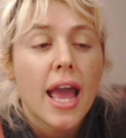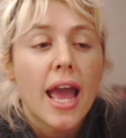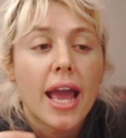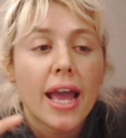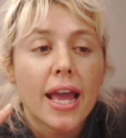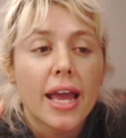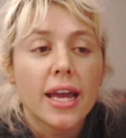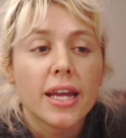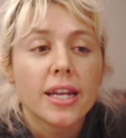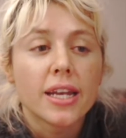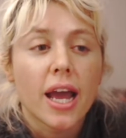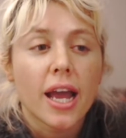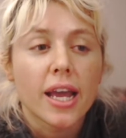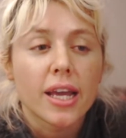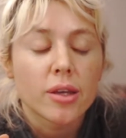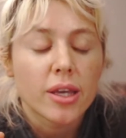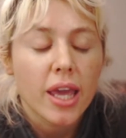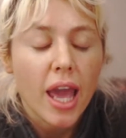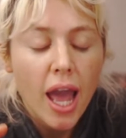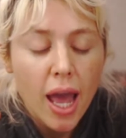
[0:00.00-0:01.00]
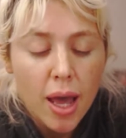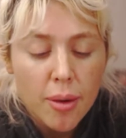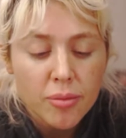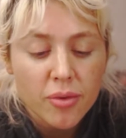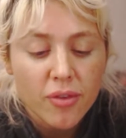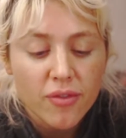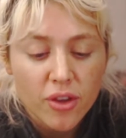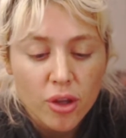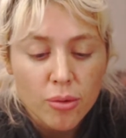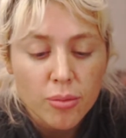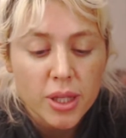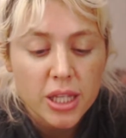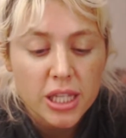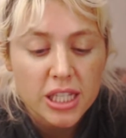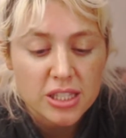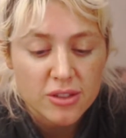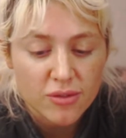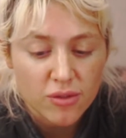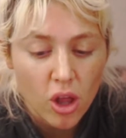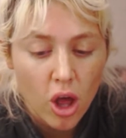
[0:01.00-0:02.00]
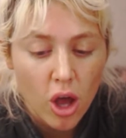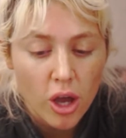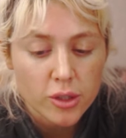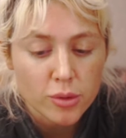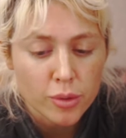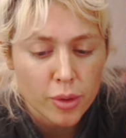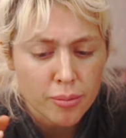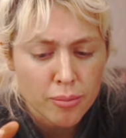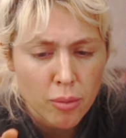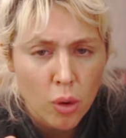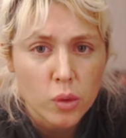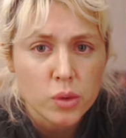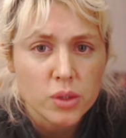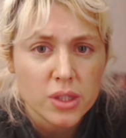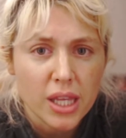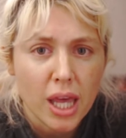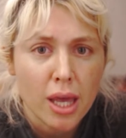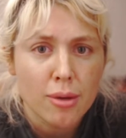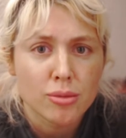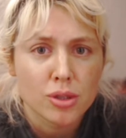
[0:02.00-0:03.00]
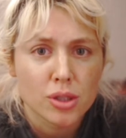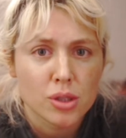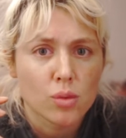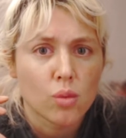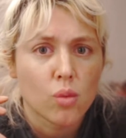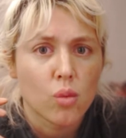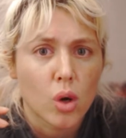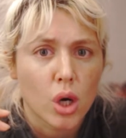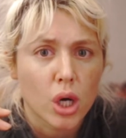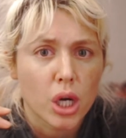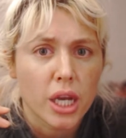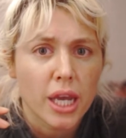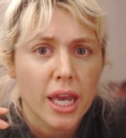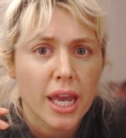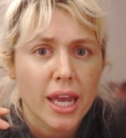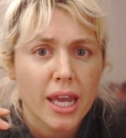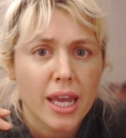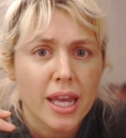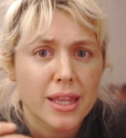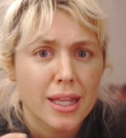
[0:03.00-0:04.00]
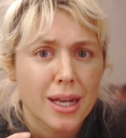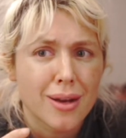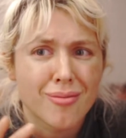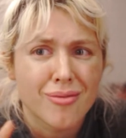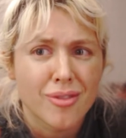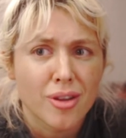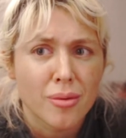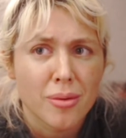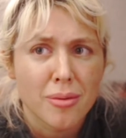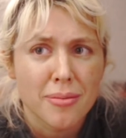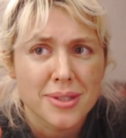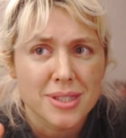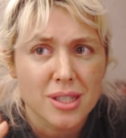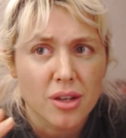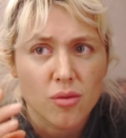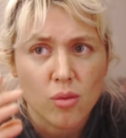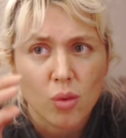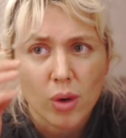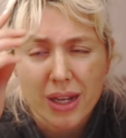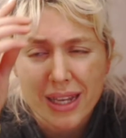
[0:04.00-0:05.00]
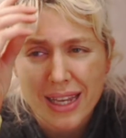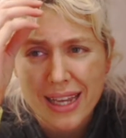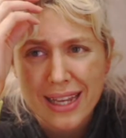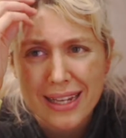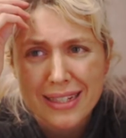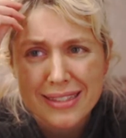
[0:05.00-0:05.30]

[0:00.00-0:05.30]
And I kept filming these vlogs where mostly I'm just working and then I'm filming myself working.